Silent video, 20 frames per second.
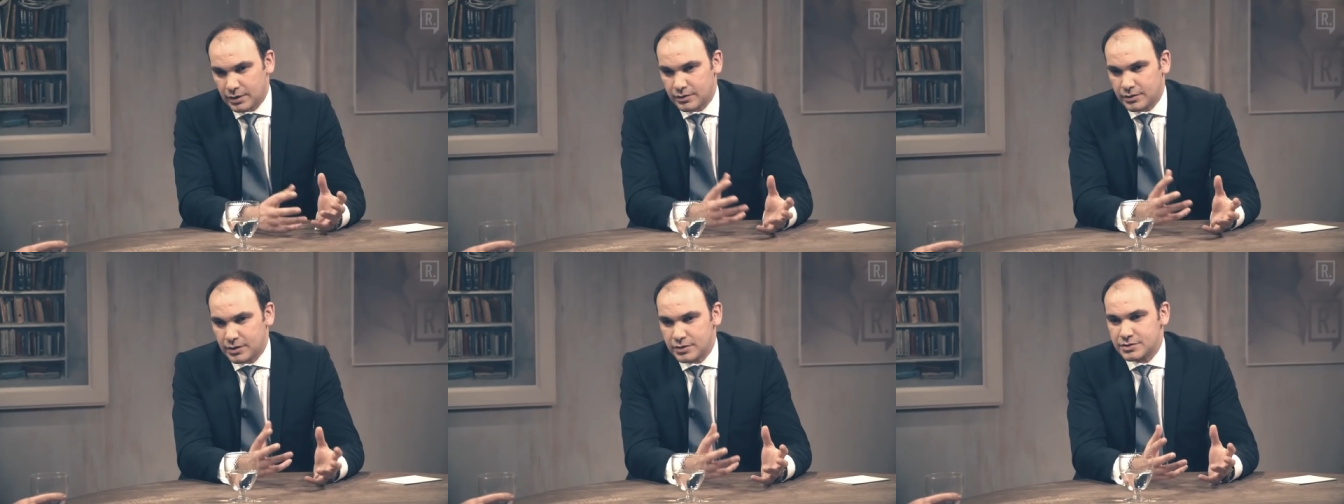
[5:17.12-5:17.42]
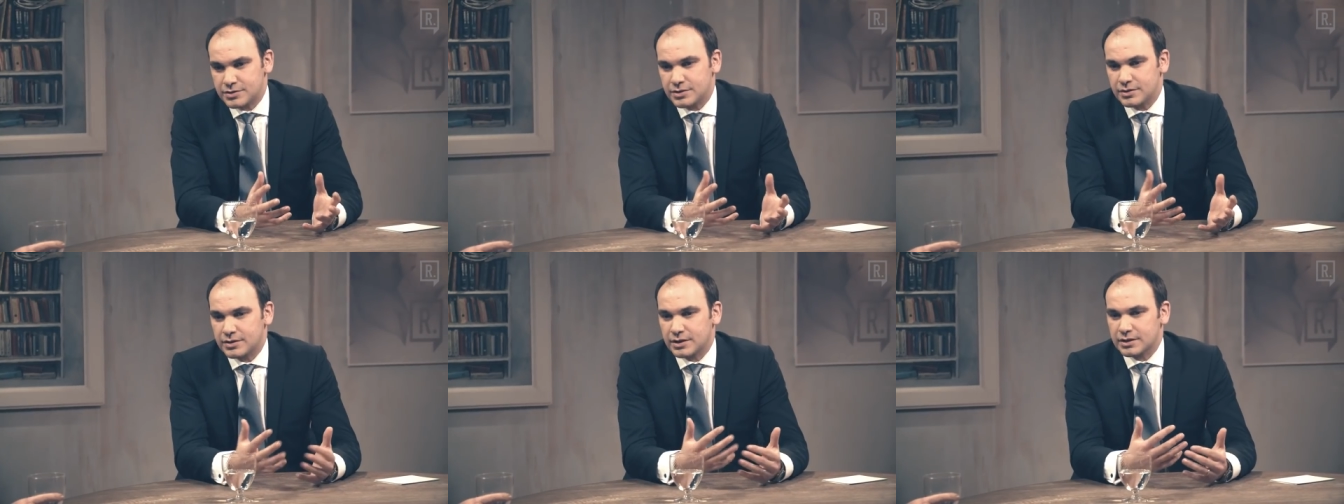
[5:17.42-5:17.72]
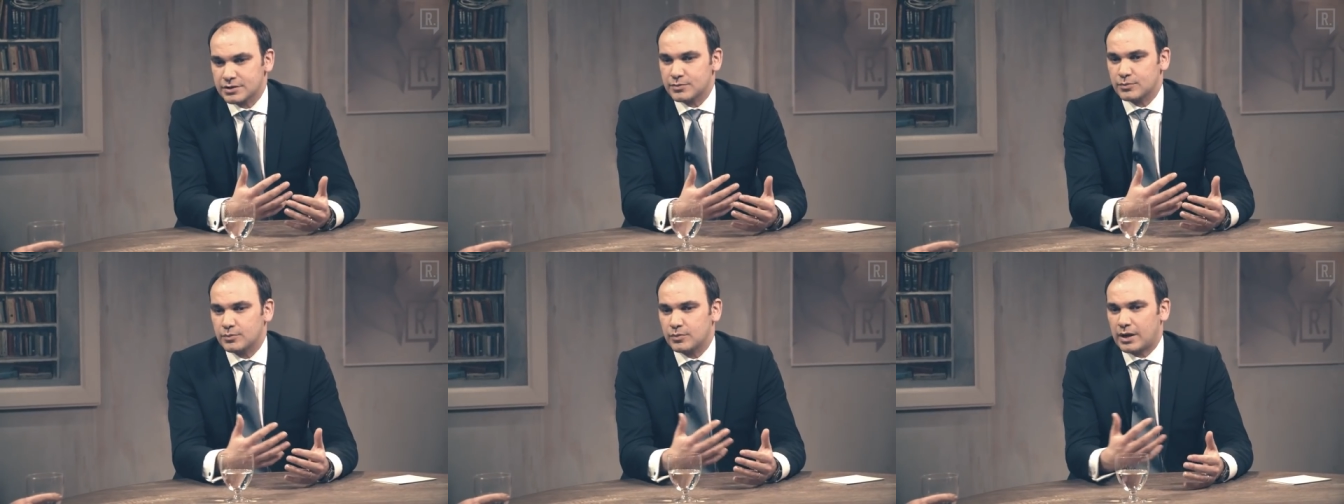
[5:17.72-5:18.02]
those two
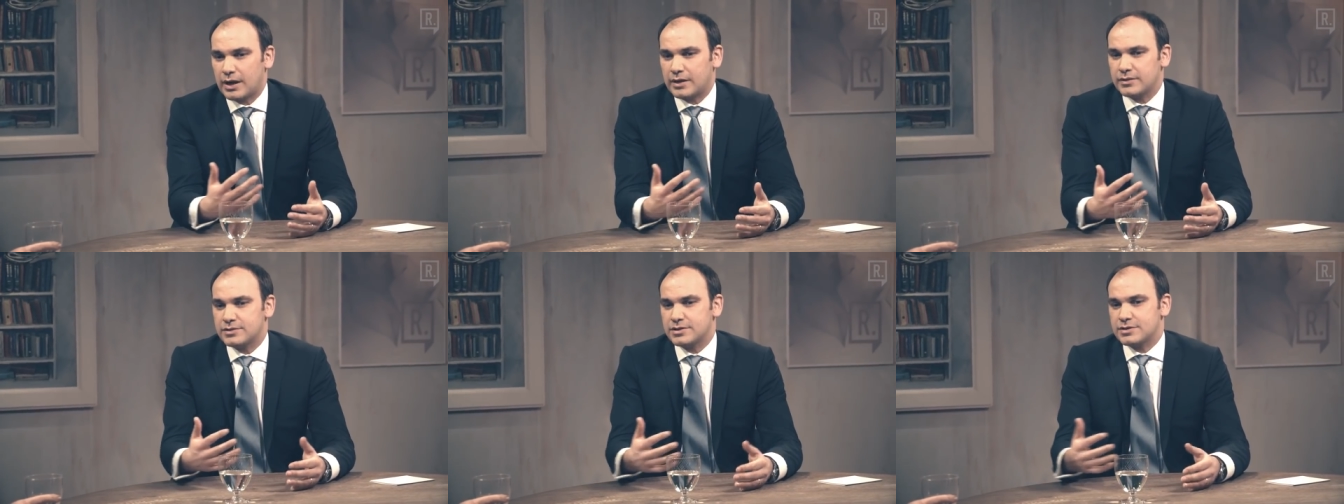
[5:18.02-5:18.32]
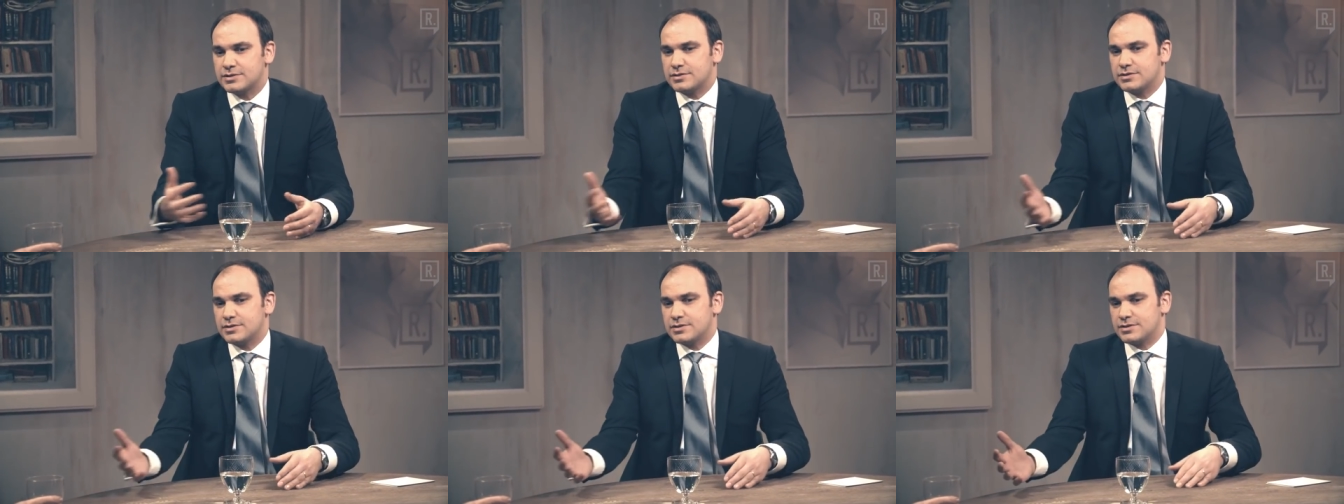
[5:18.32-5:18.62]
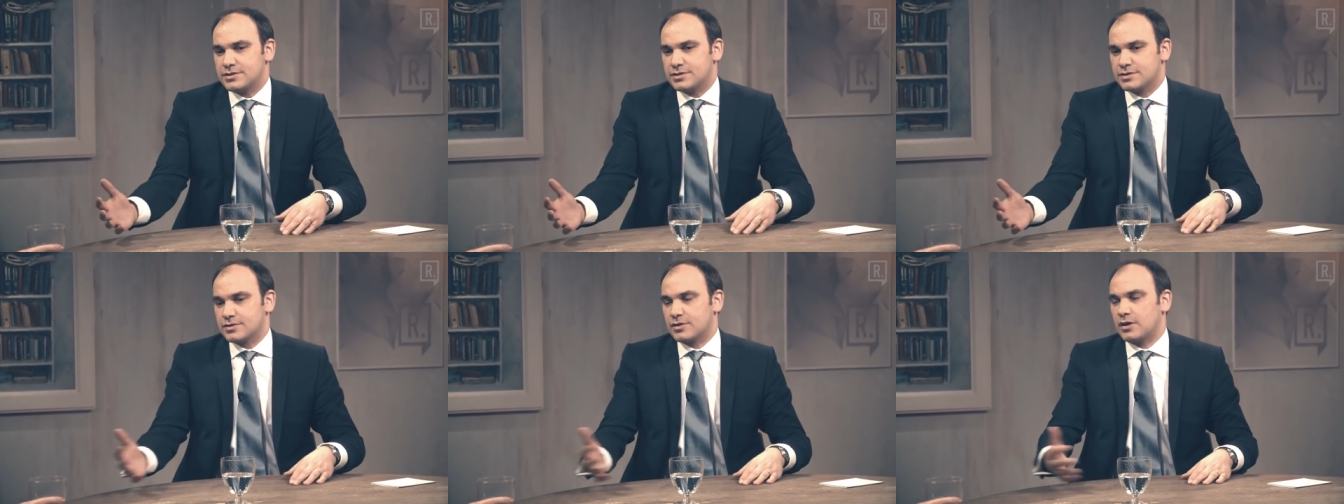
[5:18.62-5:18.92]
things. Just
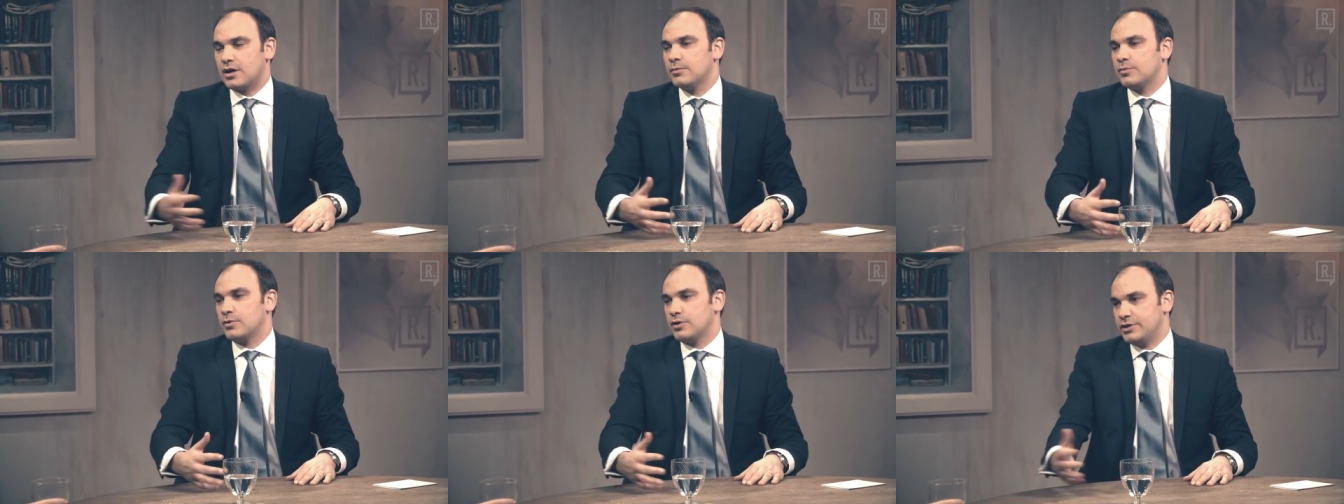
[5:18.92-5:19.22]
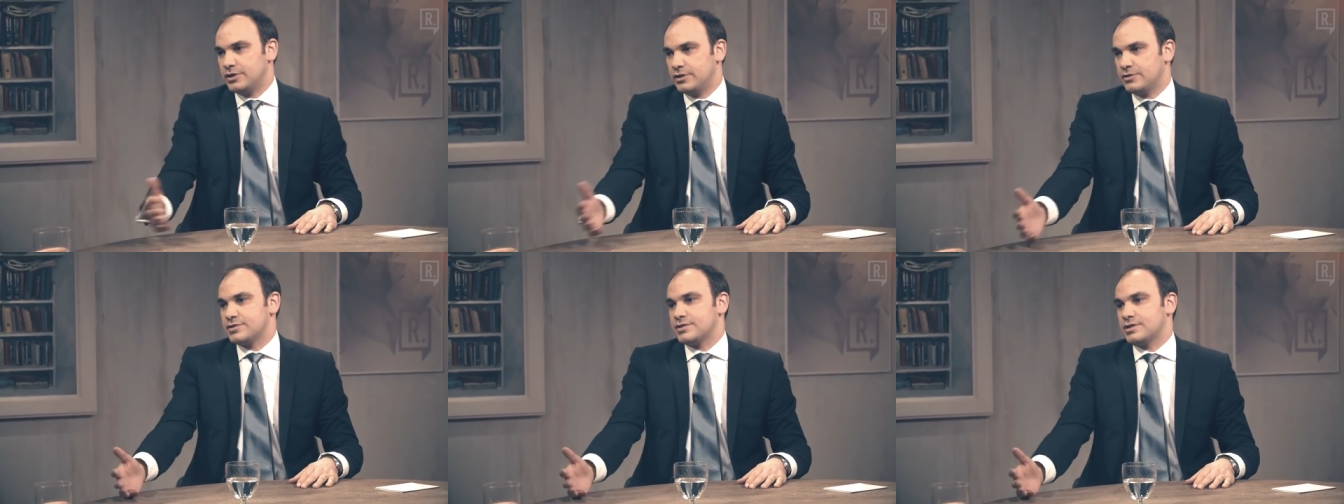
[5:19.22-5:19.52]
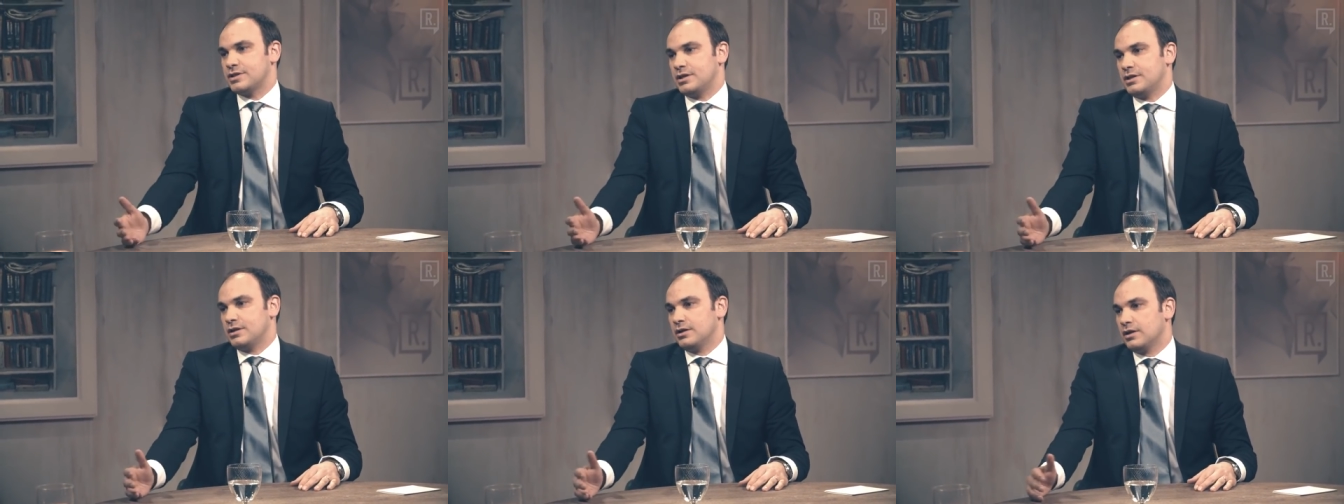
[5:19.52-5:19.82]
describe what you
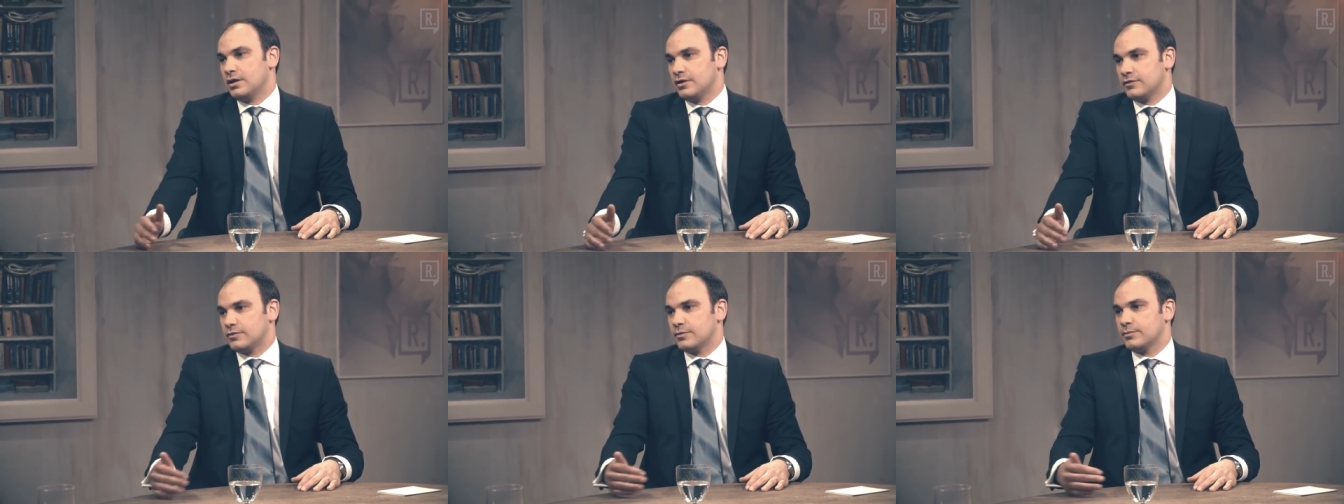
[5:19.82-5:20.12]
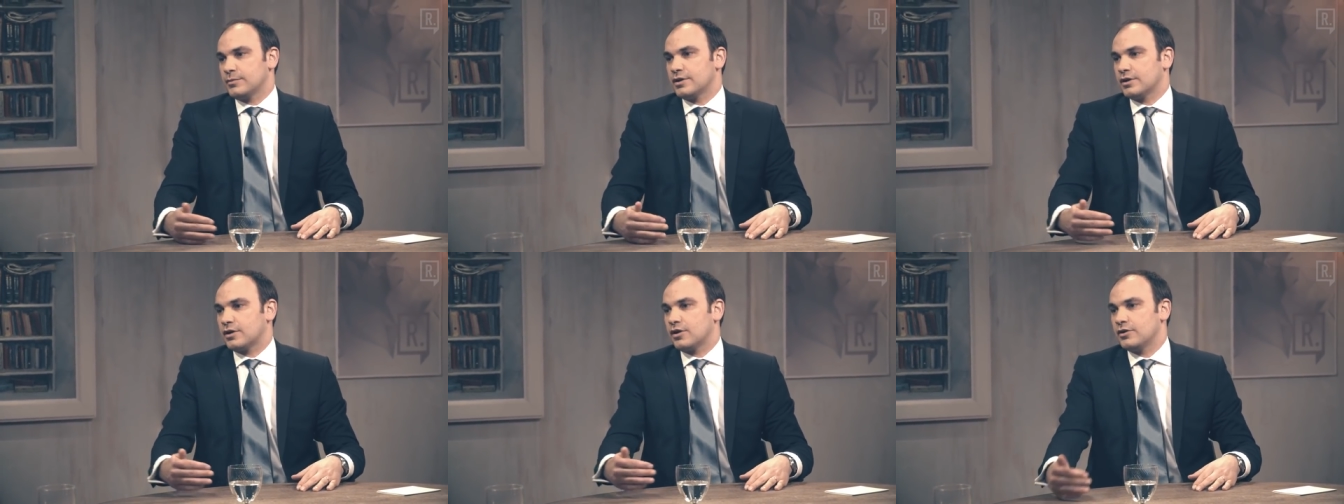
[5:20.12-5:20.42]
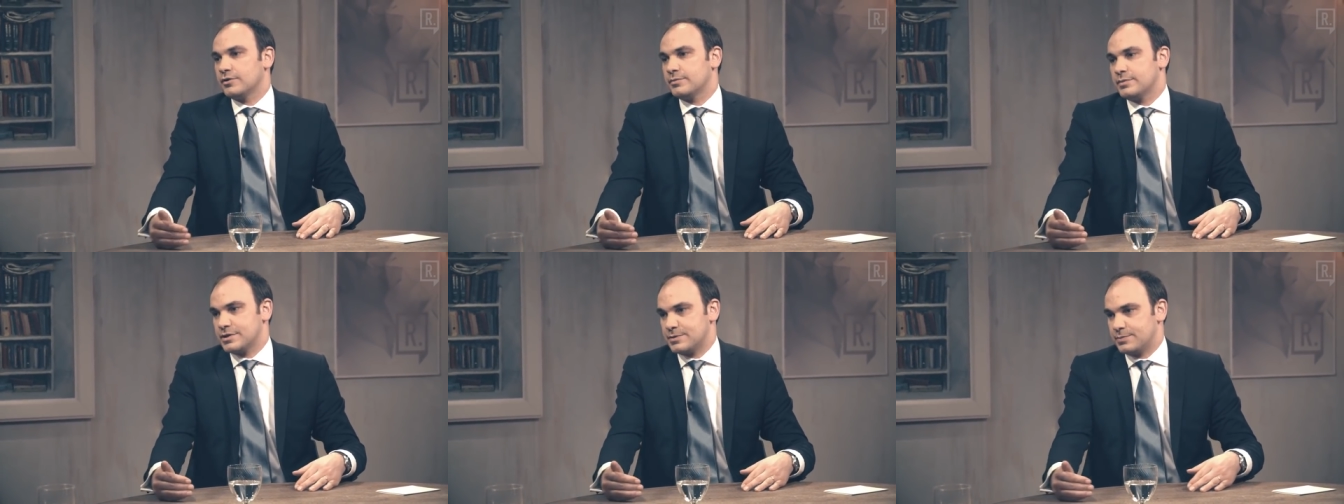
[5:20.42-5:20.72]
see from an
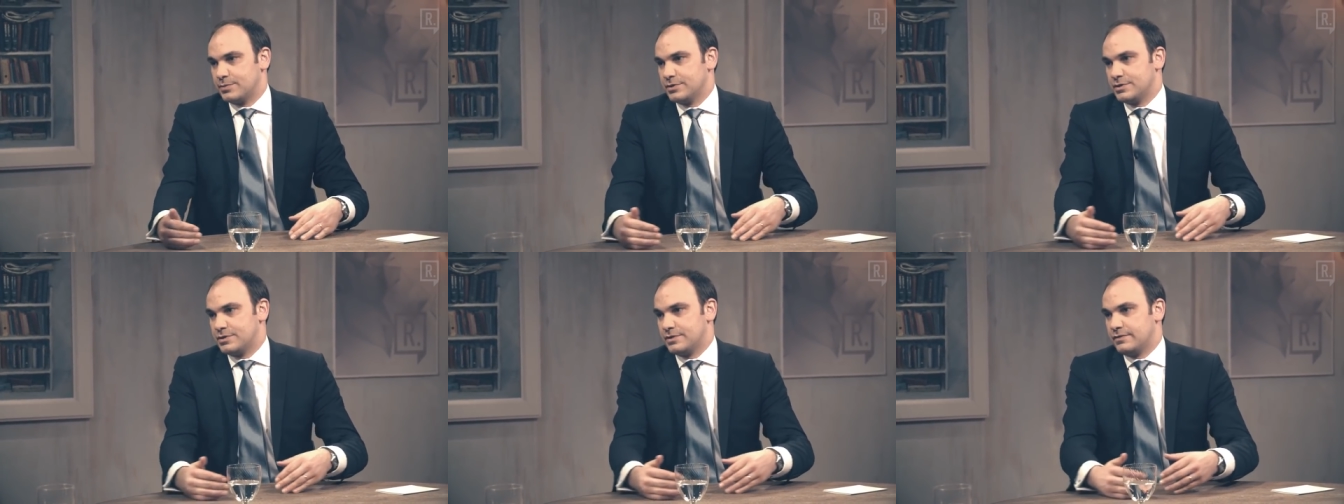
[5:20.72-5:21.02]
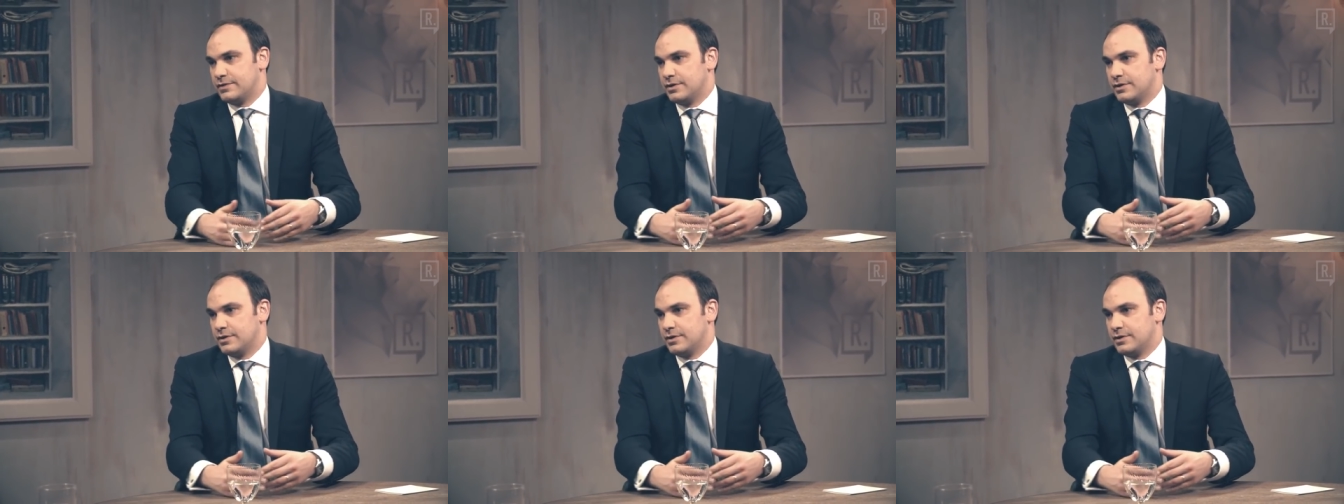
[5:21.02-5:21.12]
economist's point of